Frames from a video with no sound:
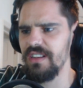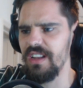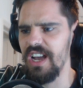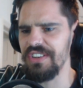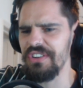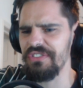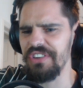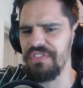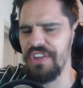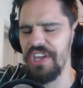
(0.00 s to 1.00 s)
I don't
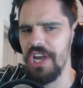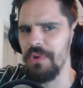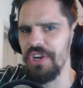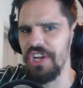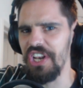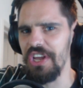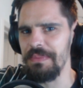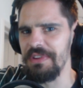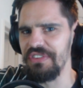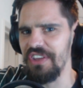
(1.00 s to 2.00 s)
really think I want to
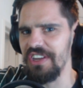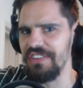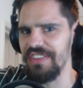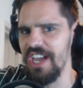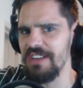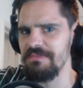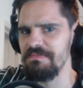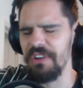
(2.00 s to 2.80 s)
climb inside there